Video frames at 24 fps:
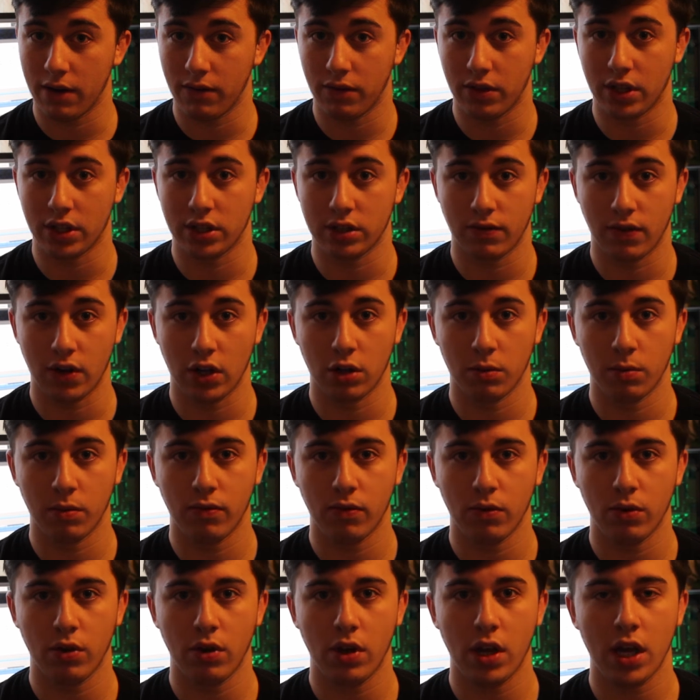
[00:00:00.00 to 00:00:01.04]
everything's available
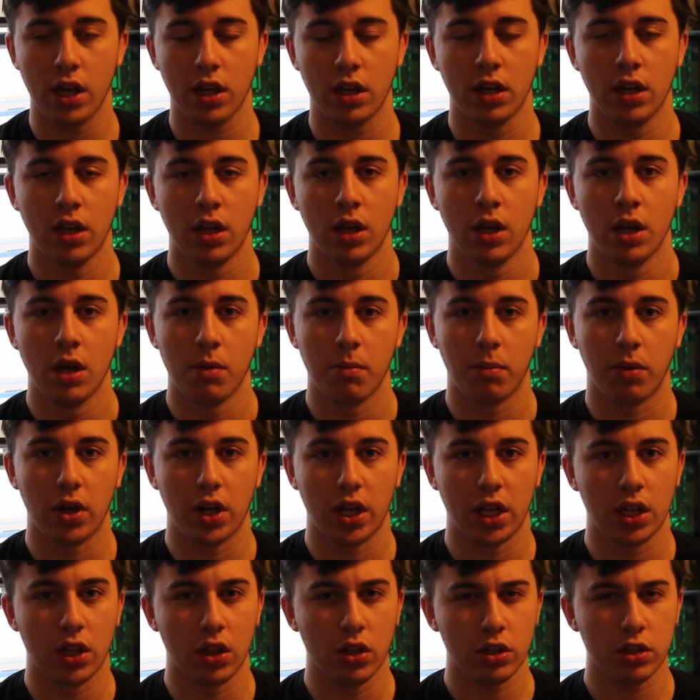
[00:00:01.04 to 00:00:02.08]
for you yet.
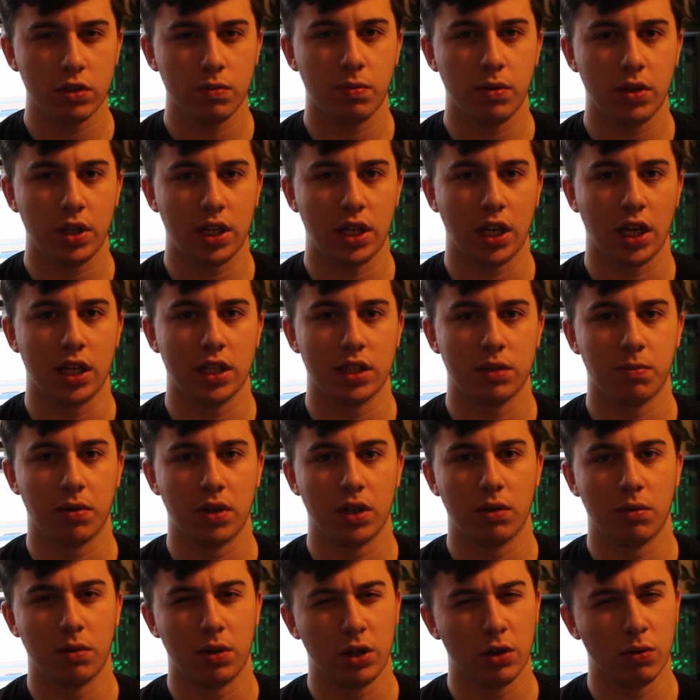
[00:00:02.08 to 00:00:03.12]
But it looks pretty nice.
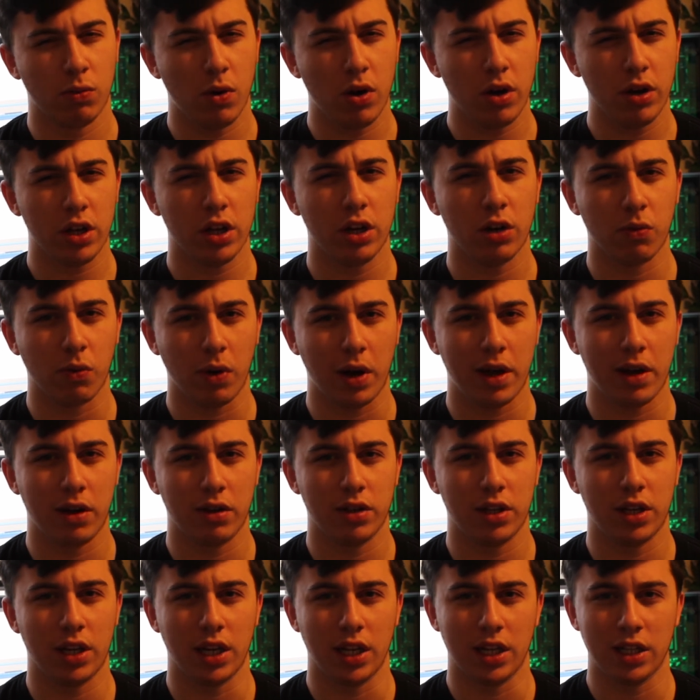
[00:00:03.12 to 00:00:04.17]
But when you're walking
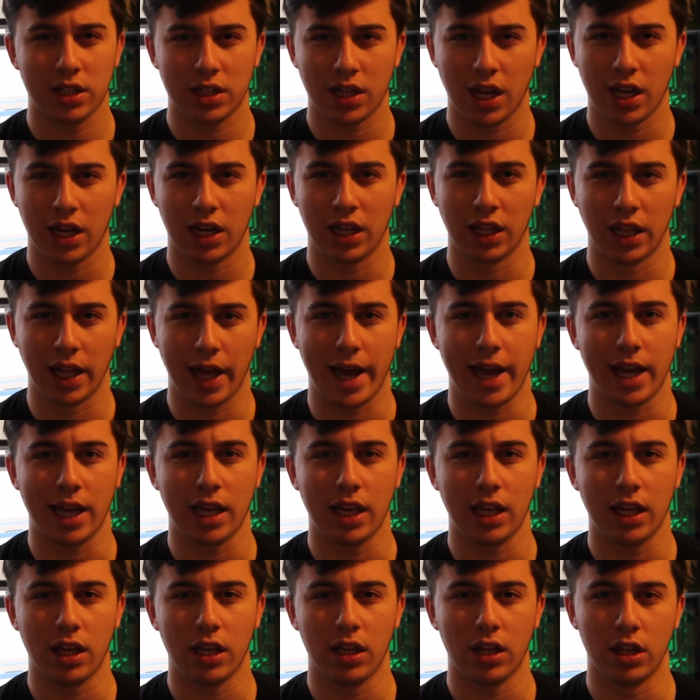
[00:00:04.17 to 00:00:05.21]
around, it is kind of
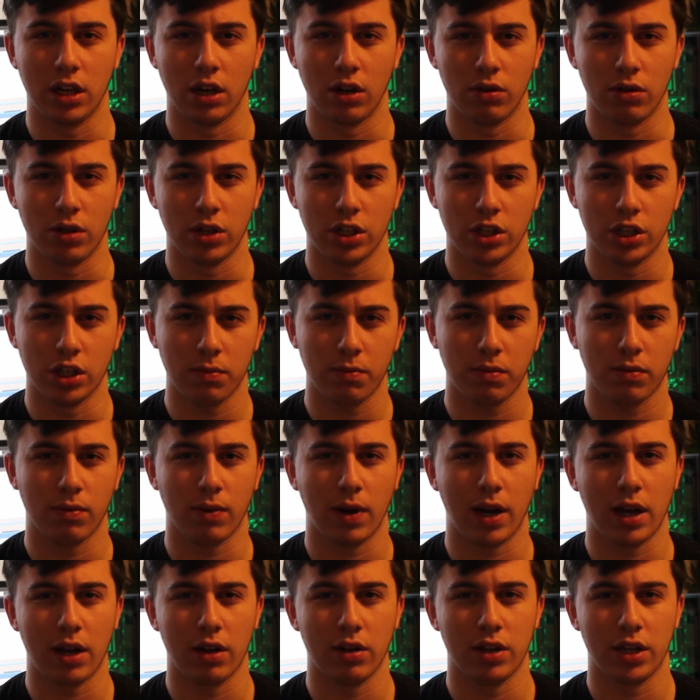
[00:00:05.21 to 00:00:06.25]
laggy. You know, you jump
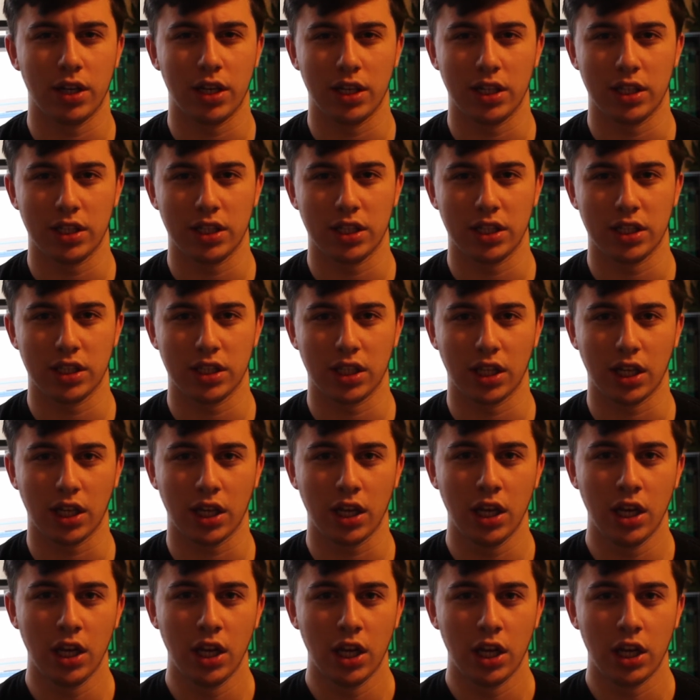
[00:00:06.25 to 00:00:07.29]
around and it's just
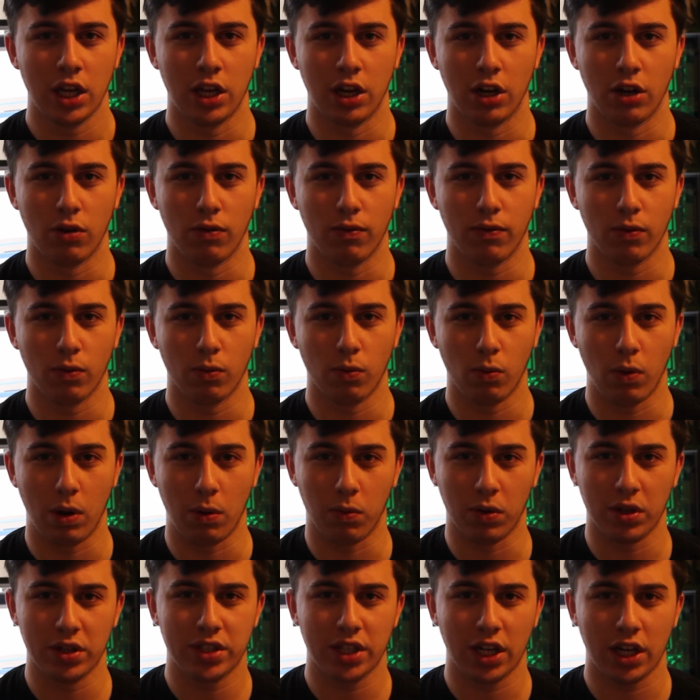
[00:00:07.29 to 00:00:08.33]
like, you know, for
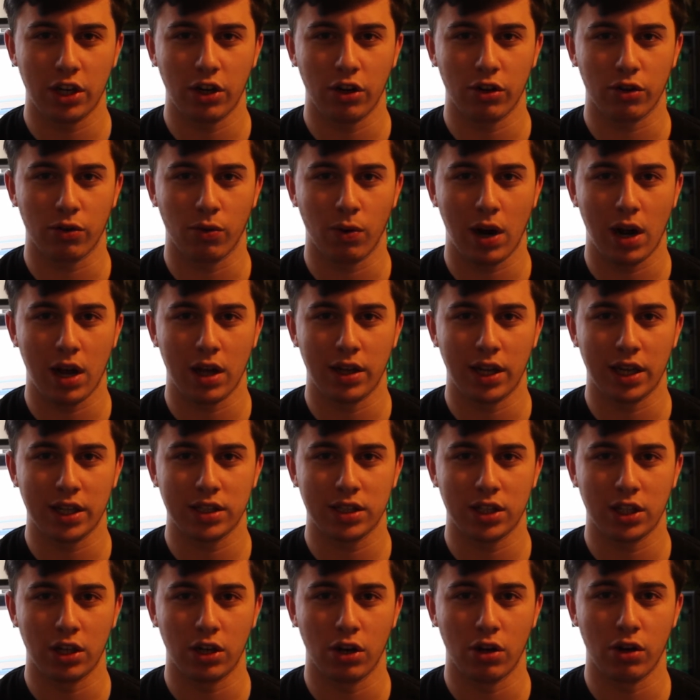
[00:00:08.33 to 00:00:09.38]
1 second you're on the ground,
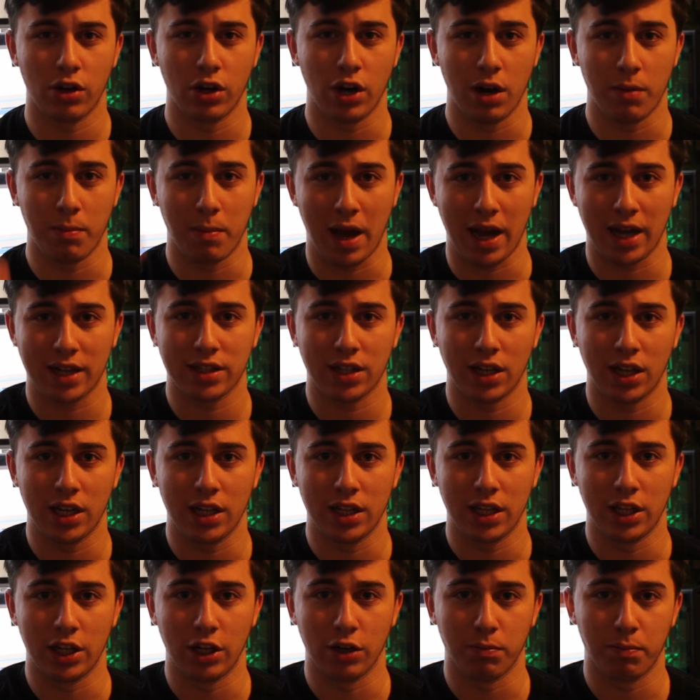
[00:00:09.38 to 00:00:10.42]
next thing you know you're at max height,
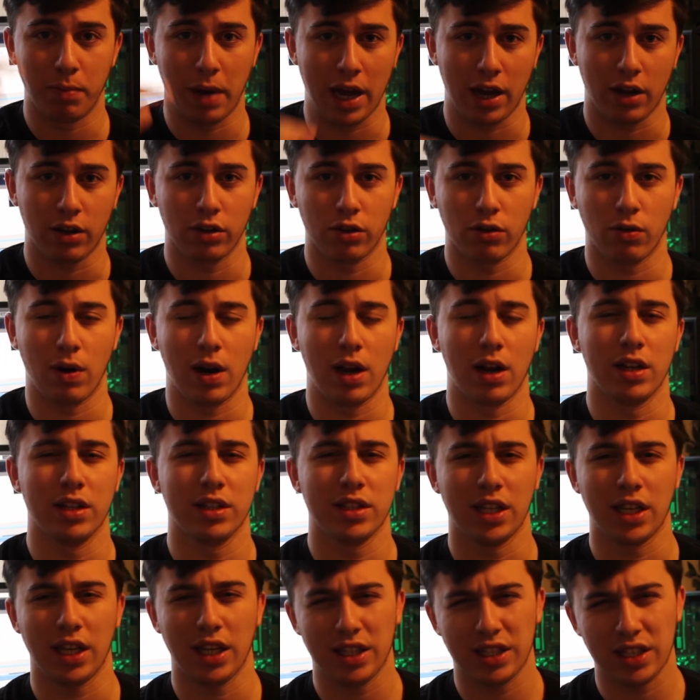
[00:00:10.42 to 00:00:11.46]
then you're back on the ground.
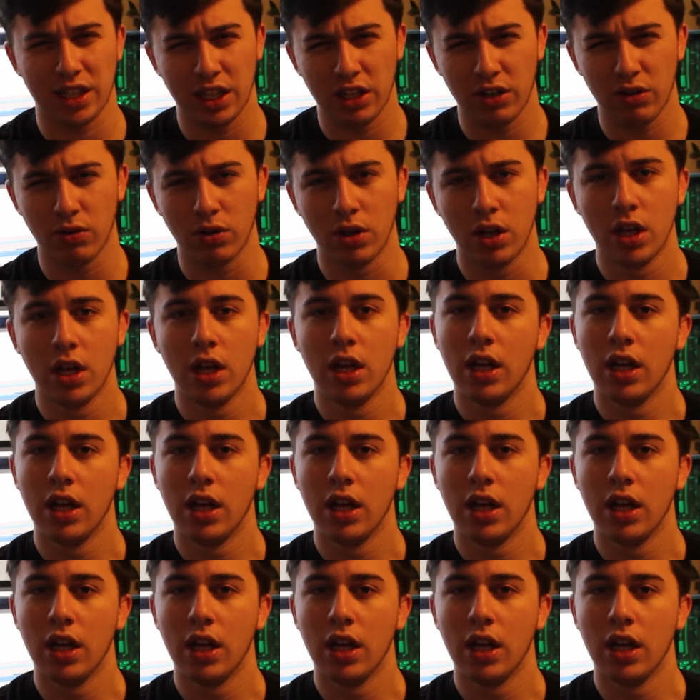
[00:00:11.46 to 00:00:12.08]
It's like, it's a little